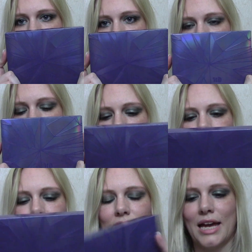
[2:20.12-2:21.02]
the
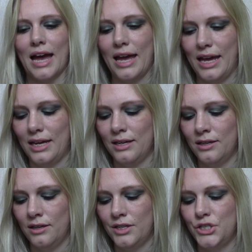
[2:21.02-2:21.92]
Urban Decay
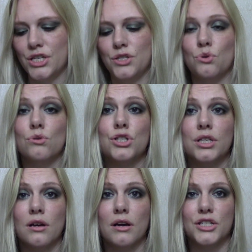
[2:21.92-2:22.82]

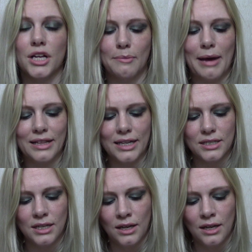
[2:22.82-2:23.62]
Distortion eyeshadow palette.